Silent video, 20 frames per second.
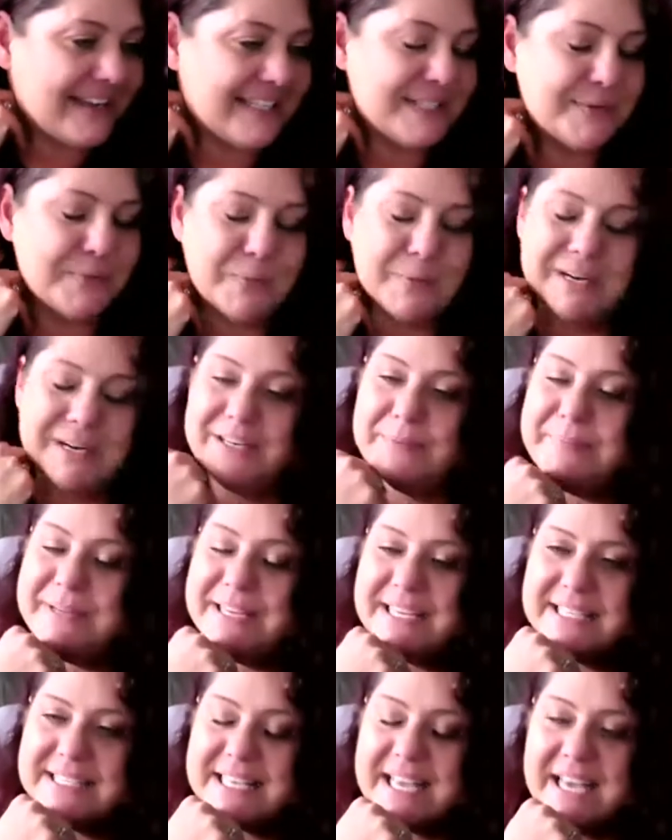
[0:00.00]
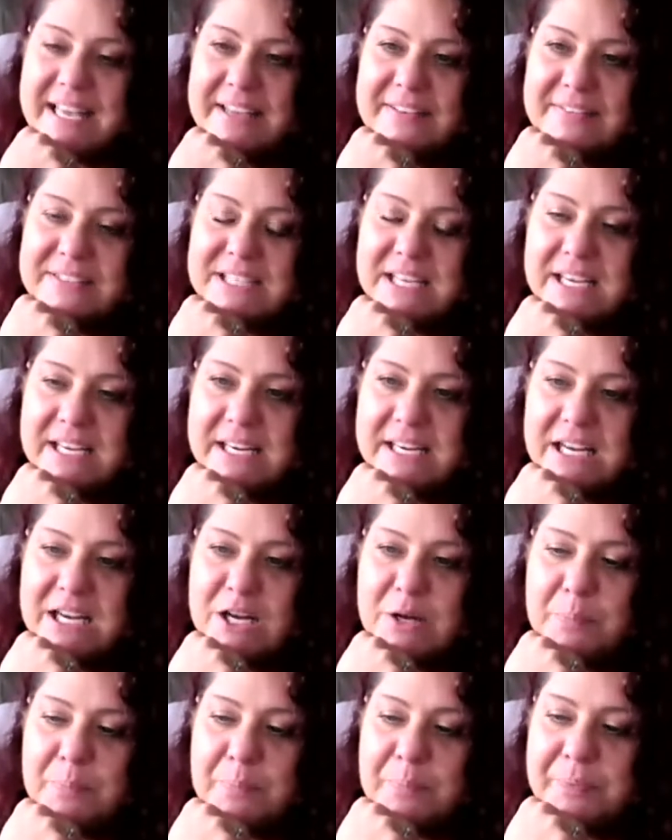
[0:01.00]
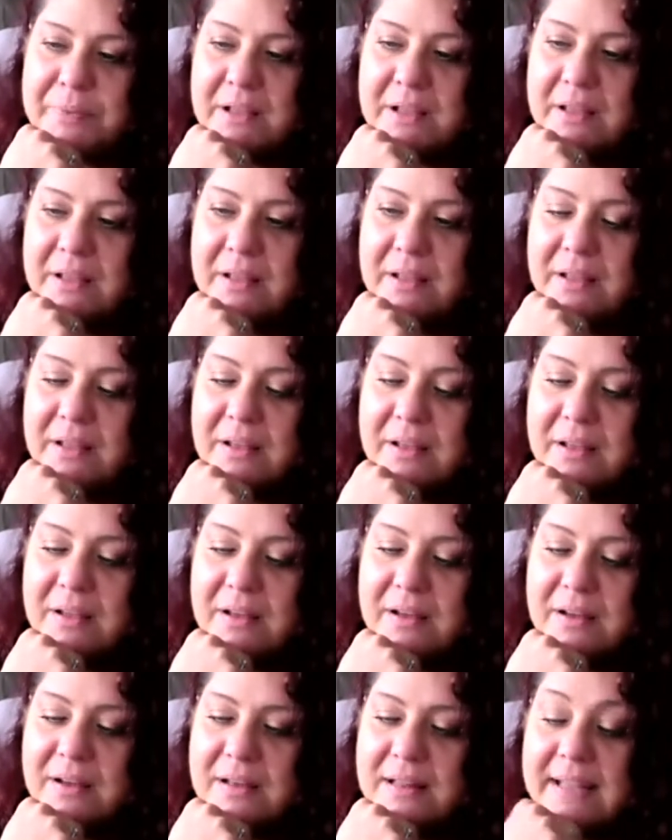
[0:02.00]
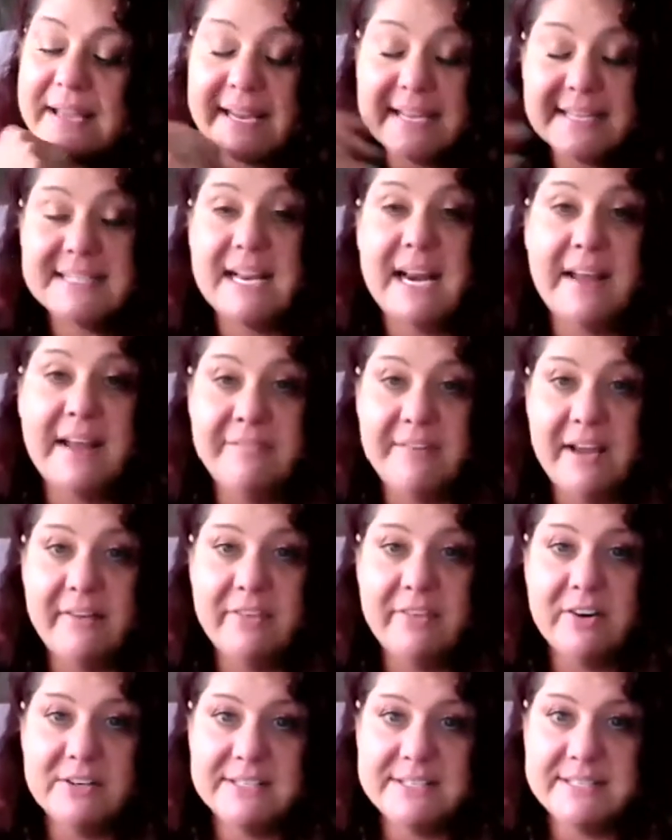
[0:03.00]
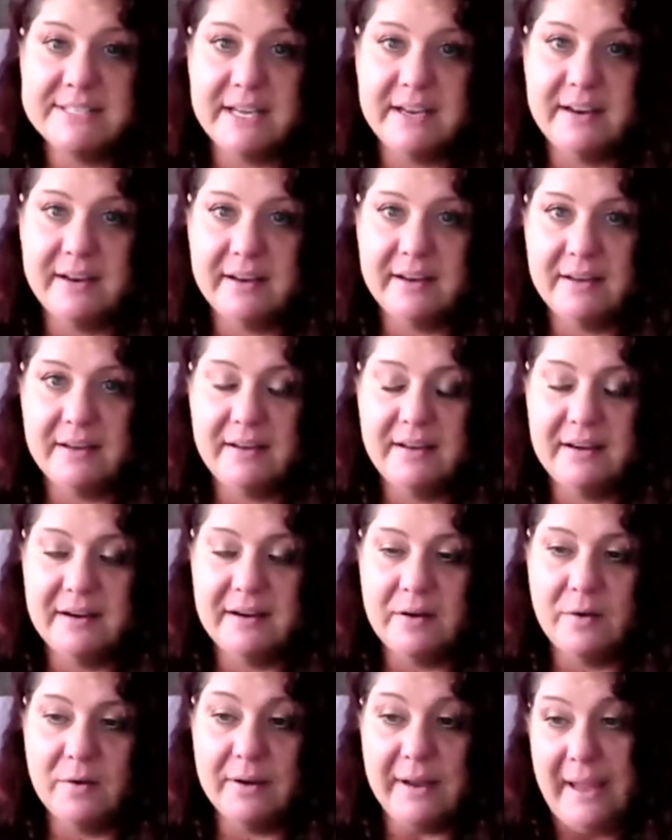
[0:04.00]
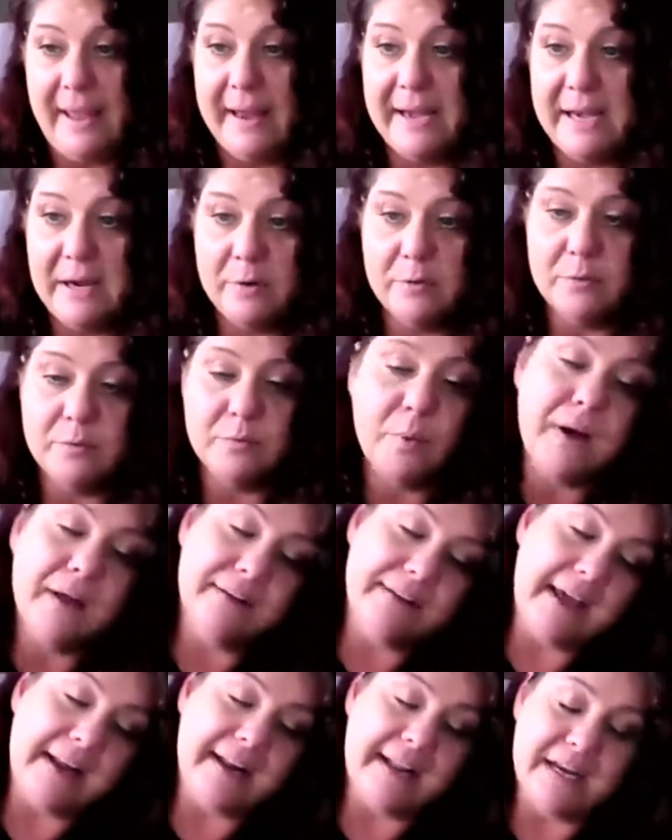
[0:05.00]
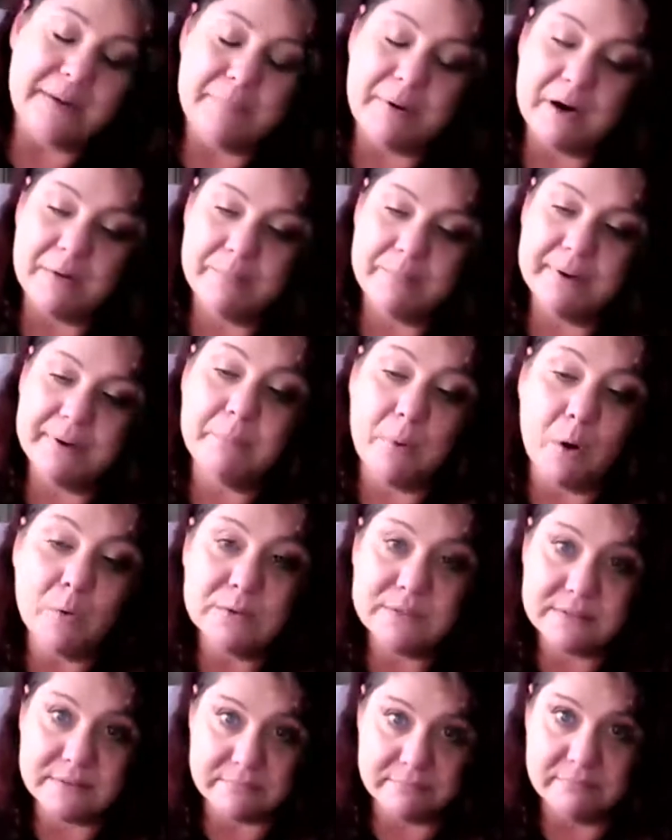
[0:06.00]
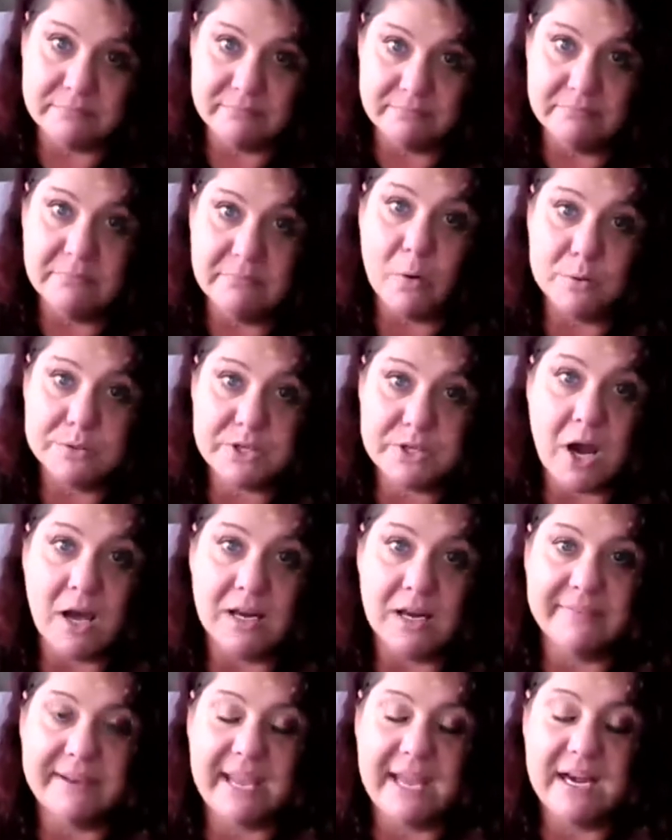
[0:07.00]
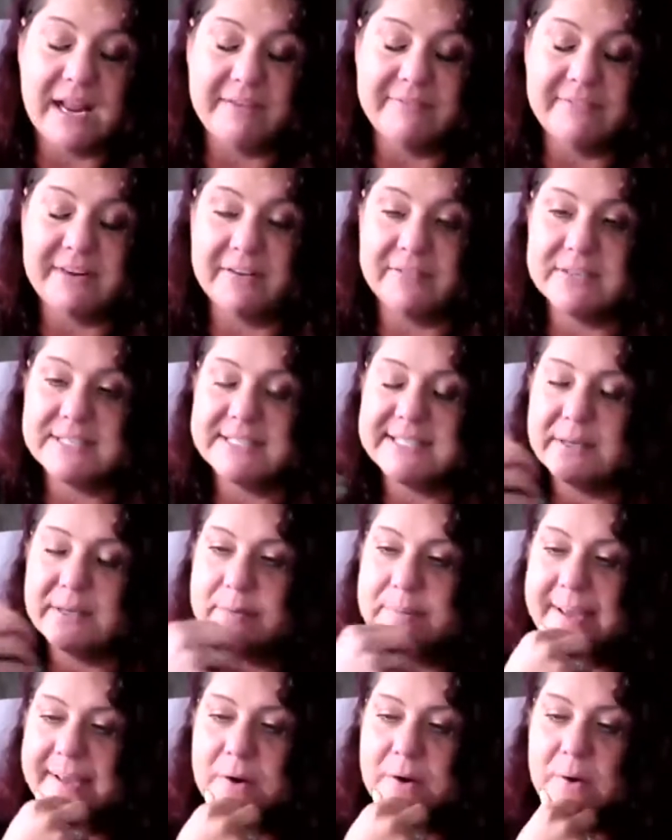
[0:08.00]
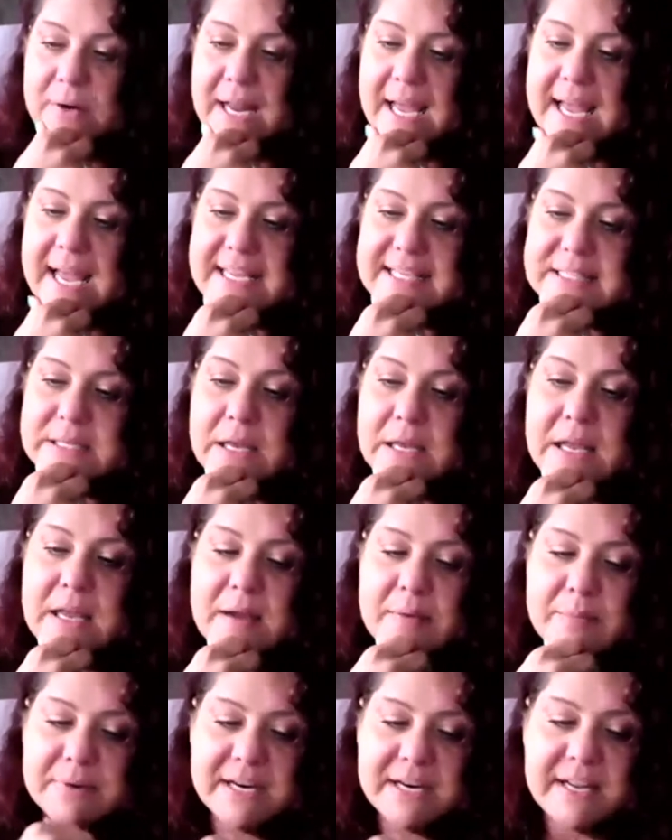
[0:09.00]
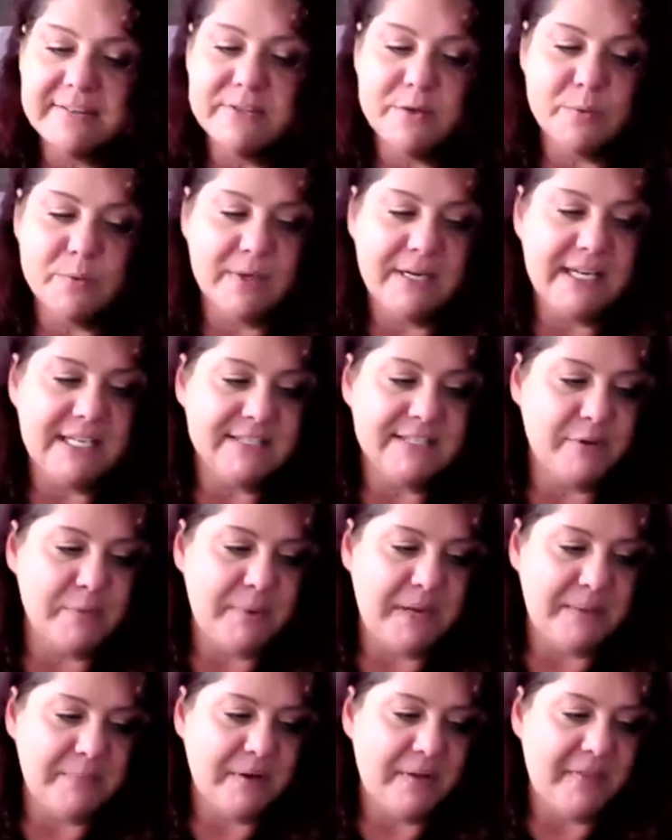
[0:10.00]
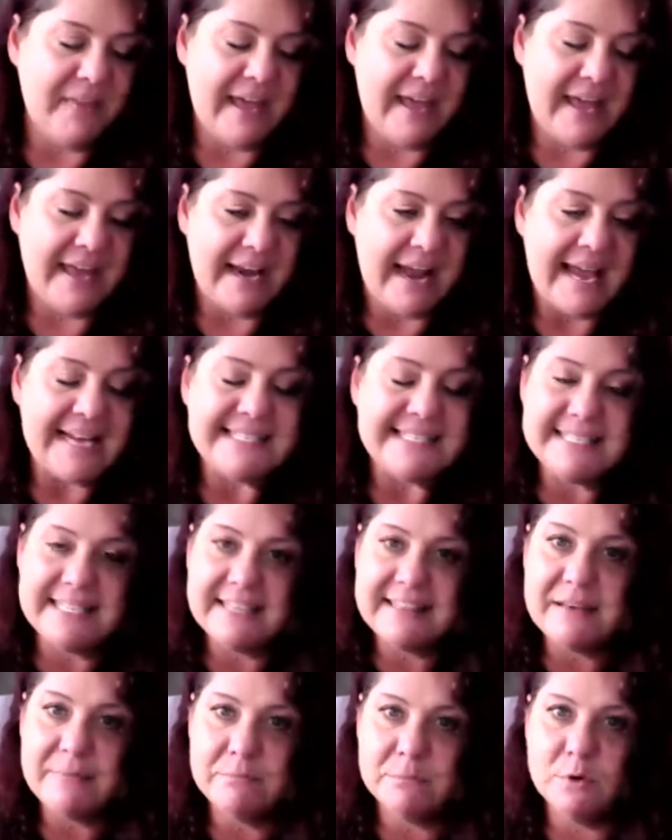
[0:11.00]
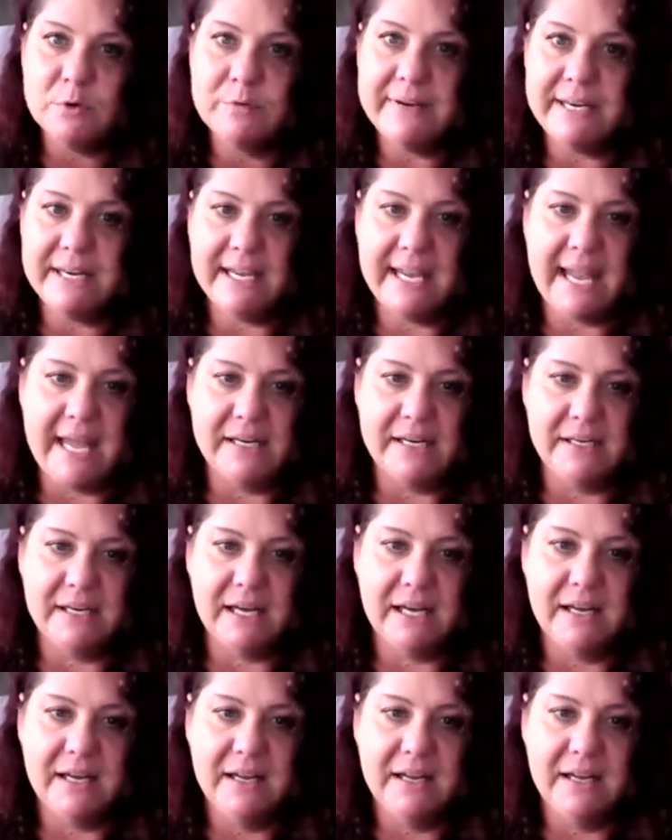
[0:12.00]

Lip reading: And it's weird because I have done like I said, I've never seen, you know, not any part, but most all of Canada I've never seen with my own eyes. But I do readings for people that I see them moving to Canada,